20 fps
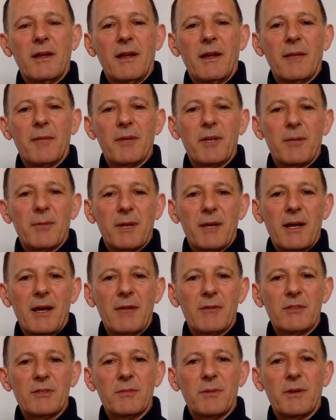and become
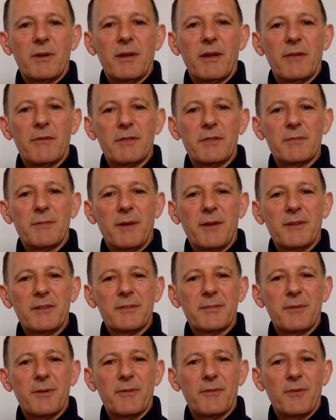accountable and
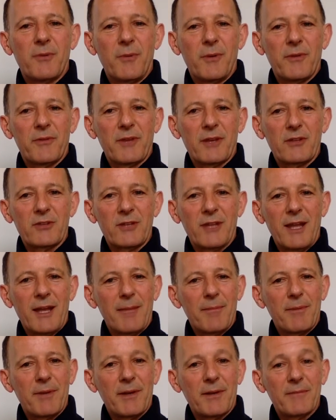responsible for what's actually
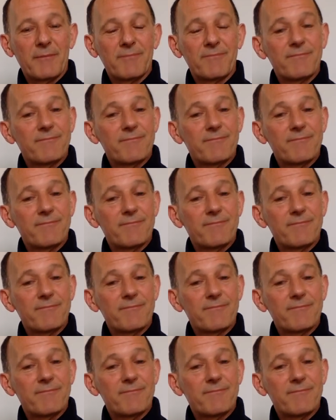happening.